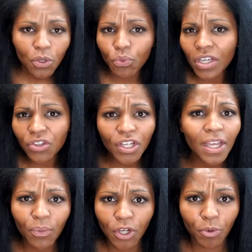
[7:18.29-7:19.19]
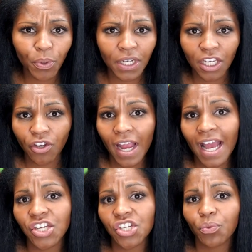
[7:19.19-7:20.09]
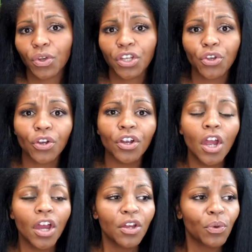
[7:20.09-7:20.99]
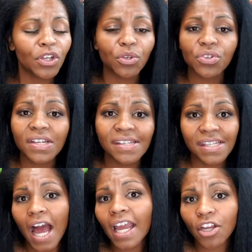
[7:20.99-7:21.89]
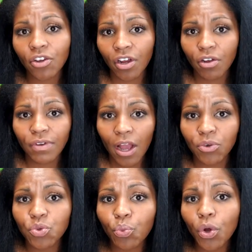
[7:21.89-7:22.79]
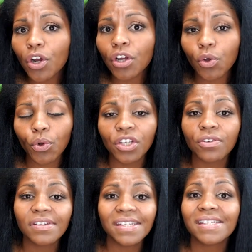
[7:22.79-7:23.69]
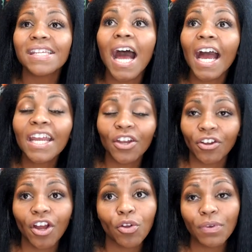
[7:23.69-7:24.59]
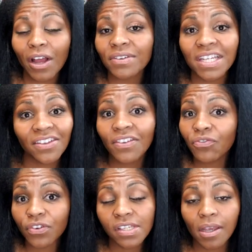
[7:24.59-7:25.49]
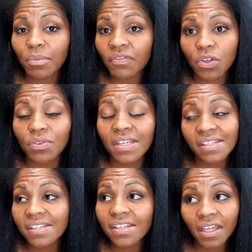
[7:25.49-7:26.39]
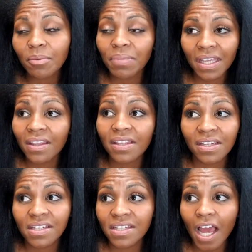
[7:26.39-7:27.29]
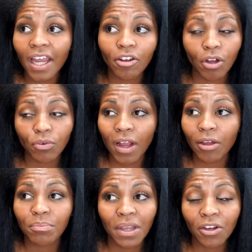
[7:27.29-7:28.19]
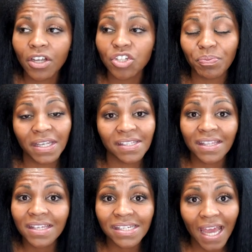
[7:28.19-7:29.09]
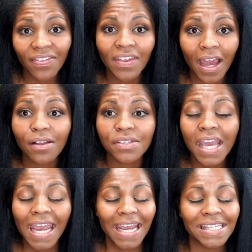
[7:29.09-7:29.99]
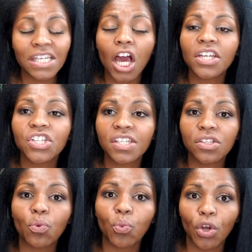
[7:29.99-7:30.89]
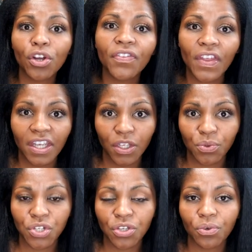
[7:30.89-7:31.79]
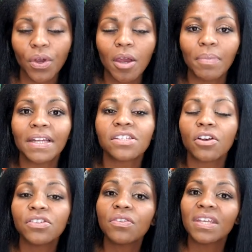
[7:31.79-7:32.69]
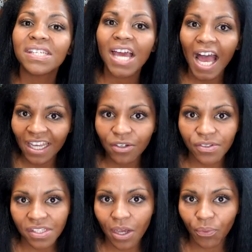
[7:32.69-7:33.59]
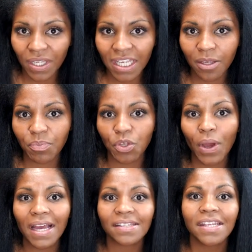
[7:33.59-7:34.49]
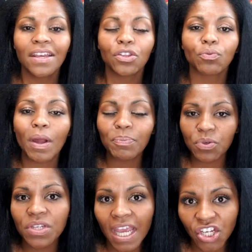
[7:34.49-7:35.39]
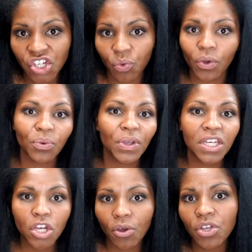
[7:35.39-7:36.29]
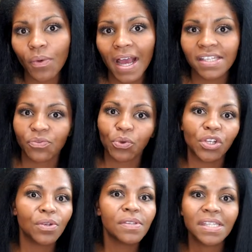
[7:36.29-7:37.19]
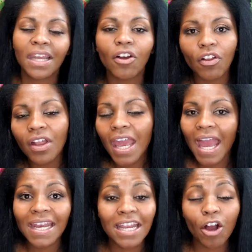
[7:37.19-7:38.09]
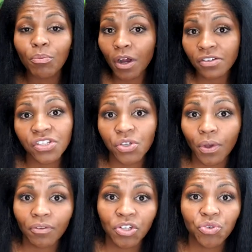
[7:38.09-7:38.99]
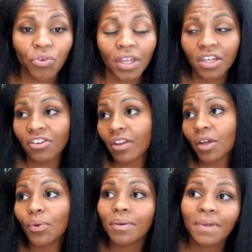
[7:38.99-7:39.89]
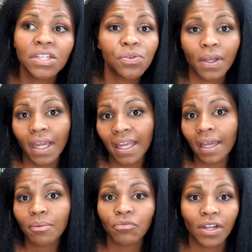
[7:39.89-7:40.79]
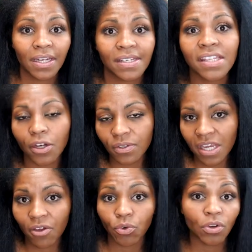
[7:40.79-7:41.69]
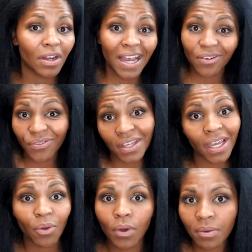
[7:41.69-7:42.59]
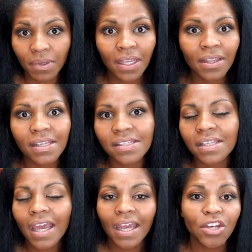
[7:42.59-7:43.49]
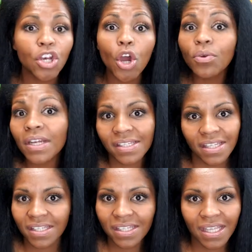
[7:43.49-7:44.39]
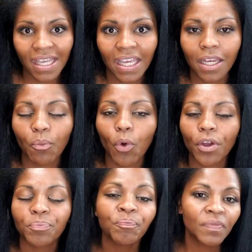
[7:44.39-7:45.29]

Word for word: Relook at where you're putting your action, where your where your desire around work or your desire around, even for some of you, this is going to be the desire around marriage, because in the tenth house, it's not just the work that you do, but it's also the titles that we keep you as, the reputation. What do we know you as? Were you single and now Mars is going retrograde and you're like, what am I doing? I am ready to settle down, or I don't think I want to be in this, known as this thing anymore.